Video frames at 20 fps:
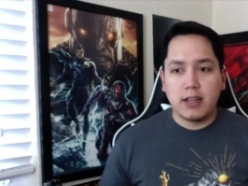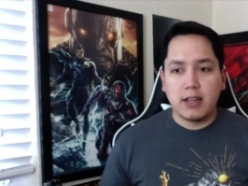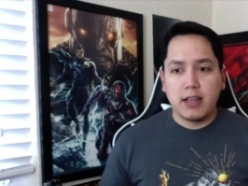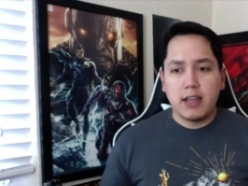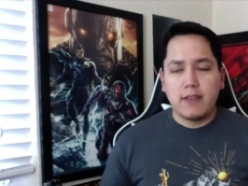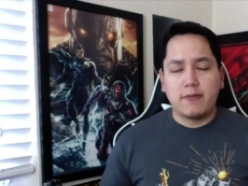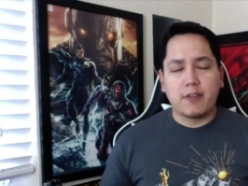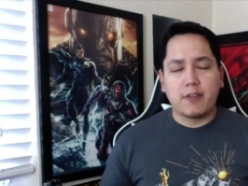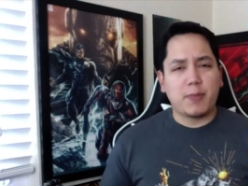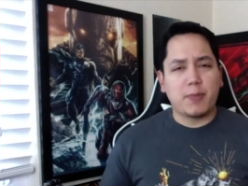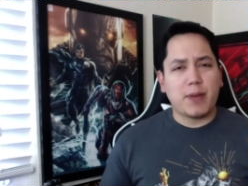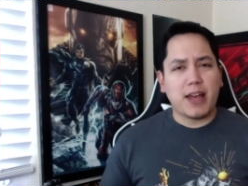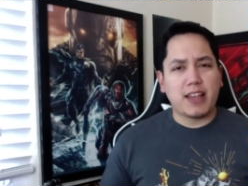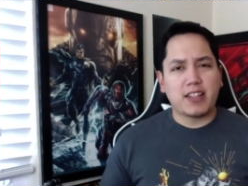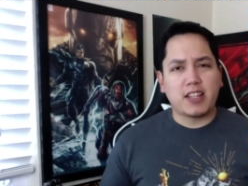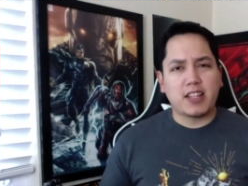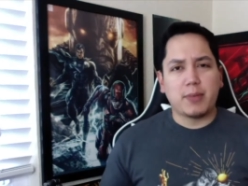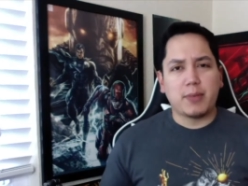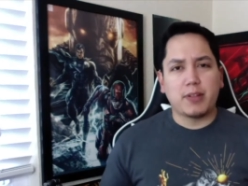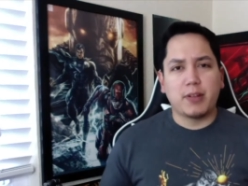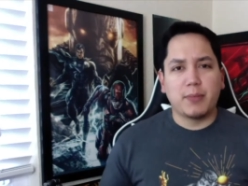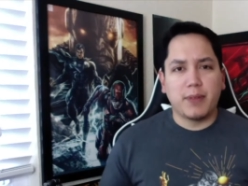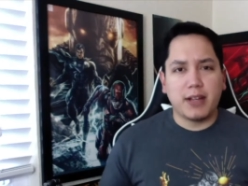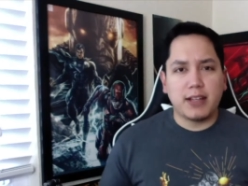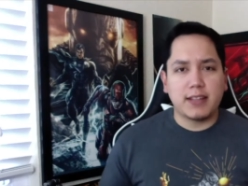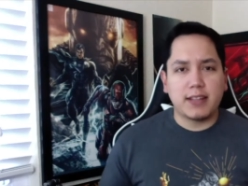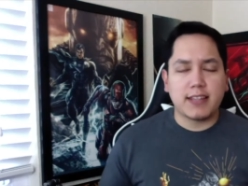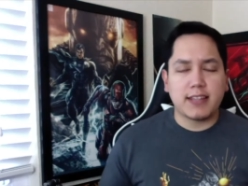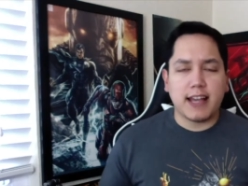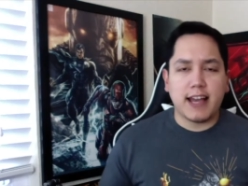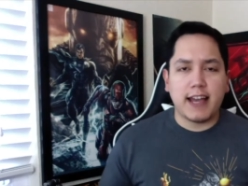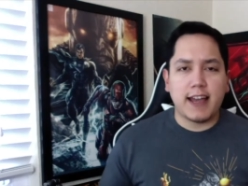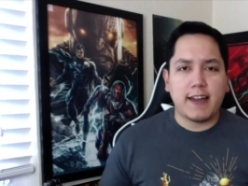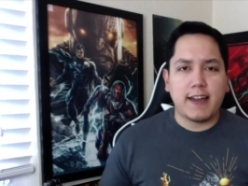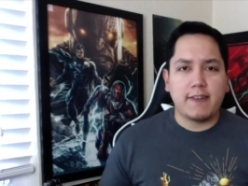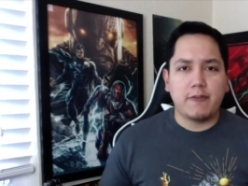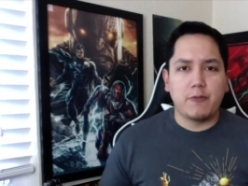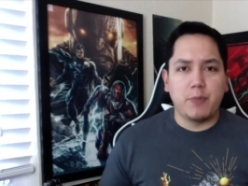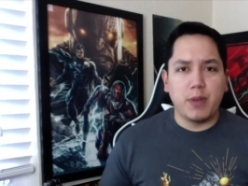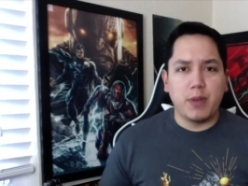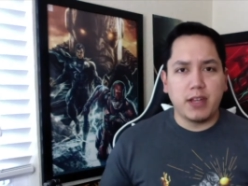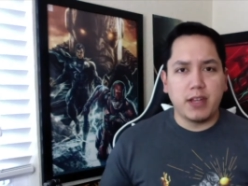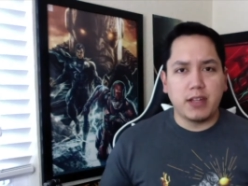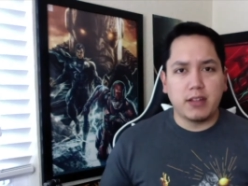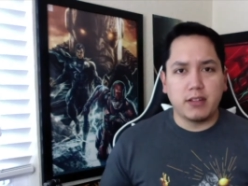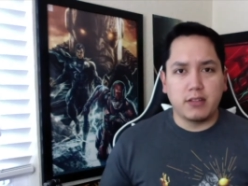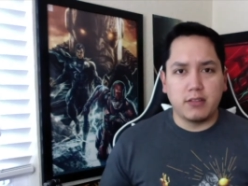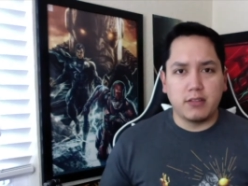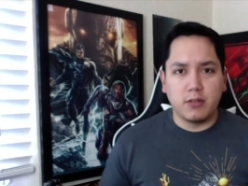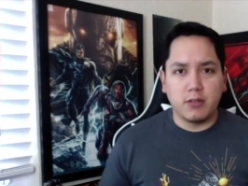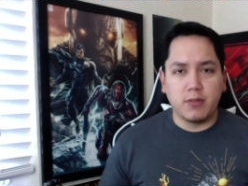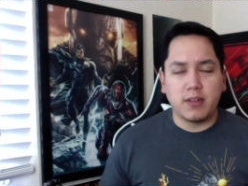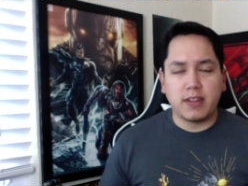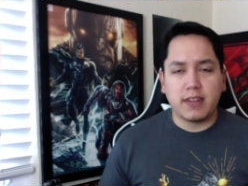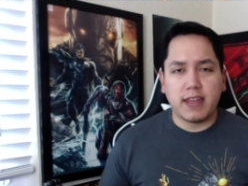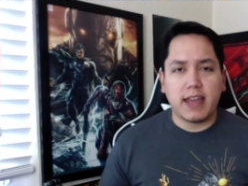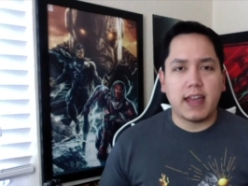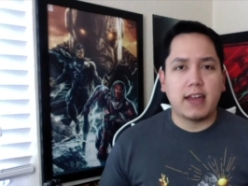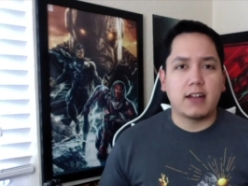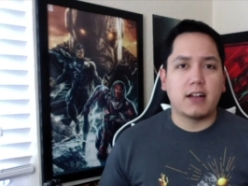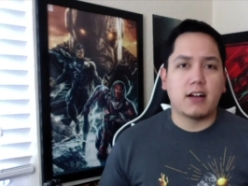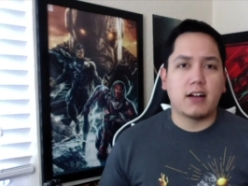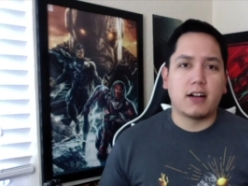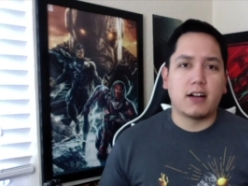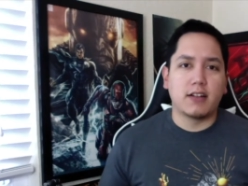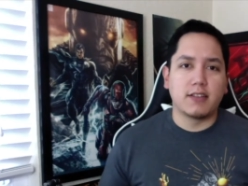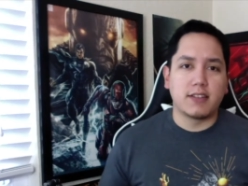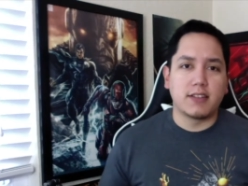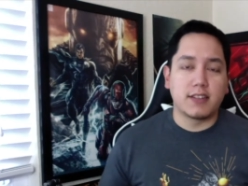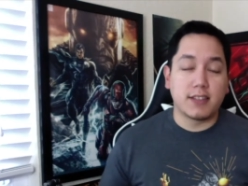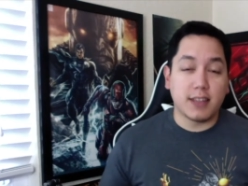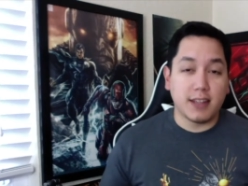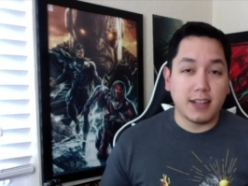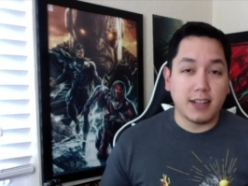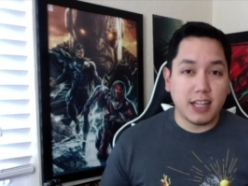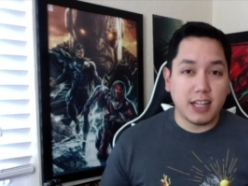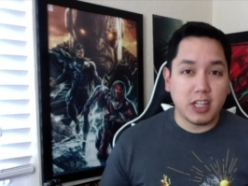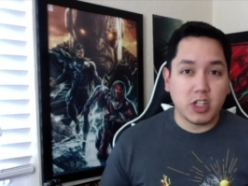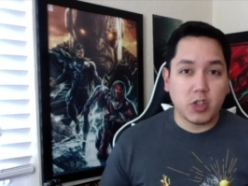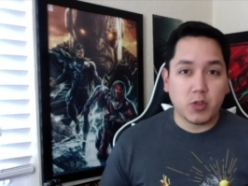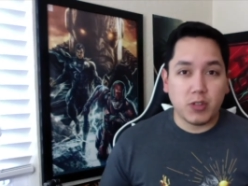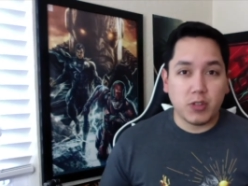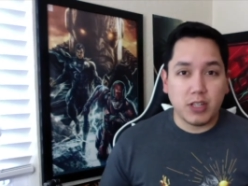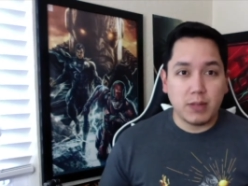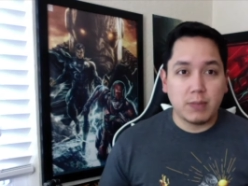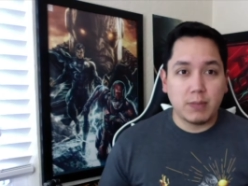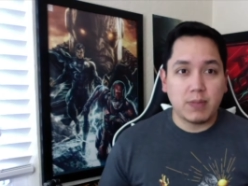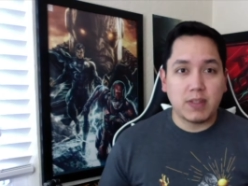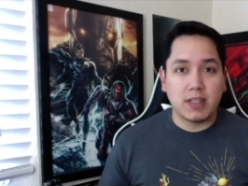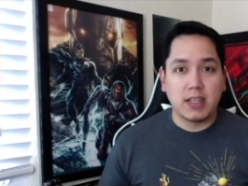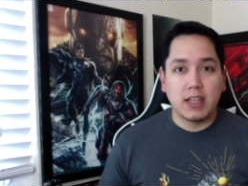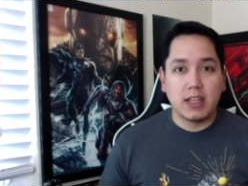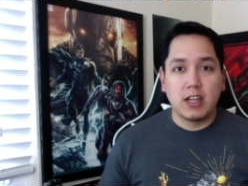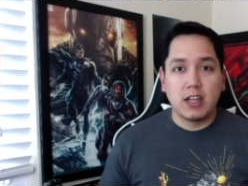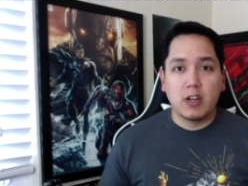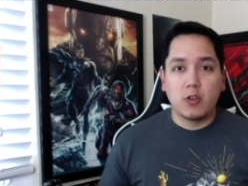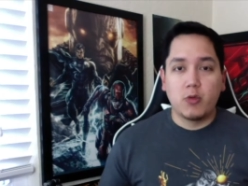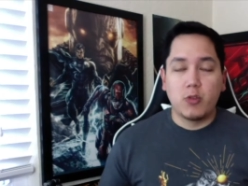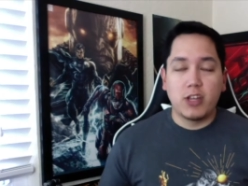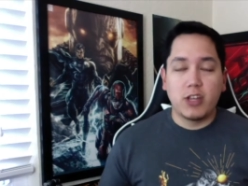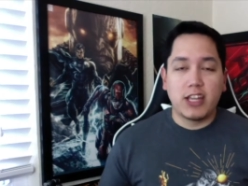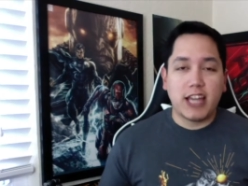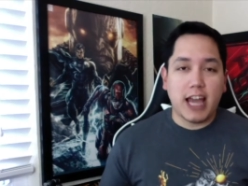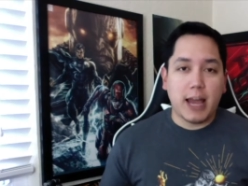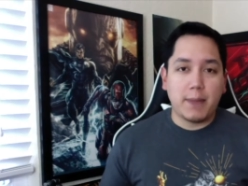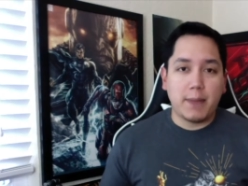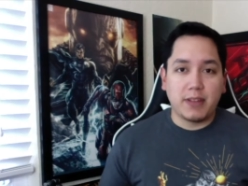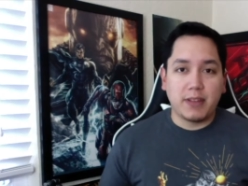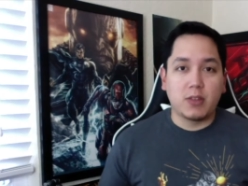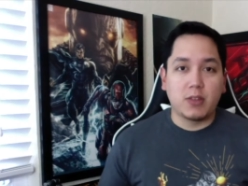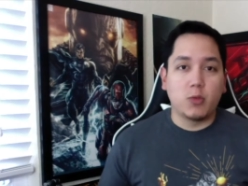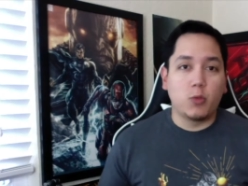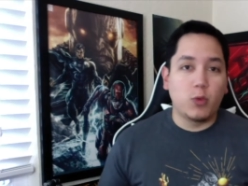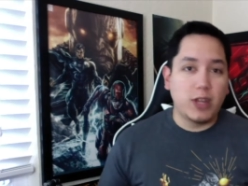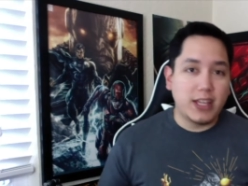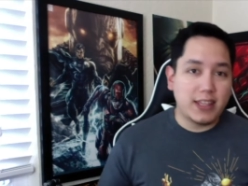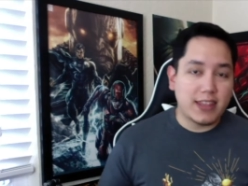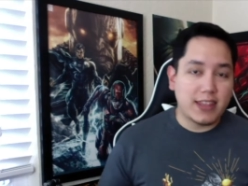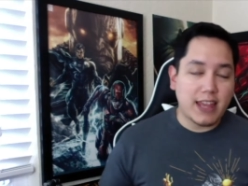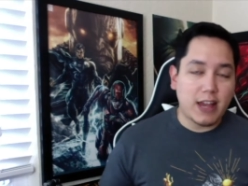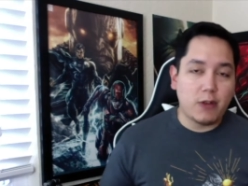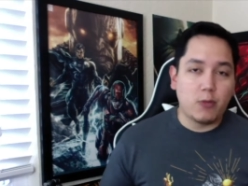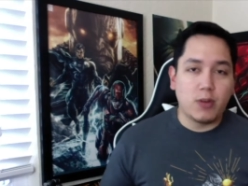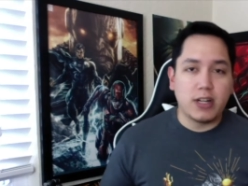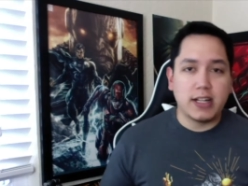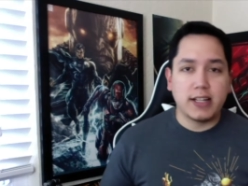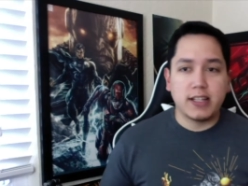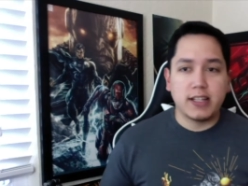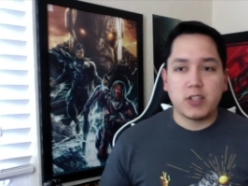For the past couple of months, I have been doing that on Sunday streams, recapping the week that was.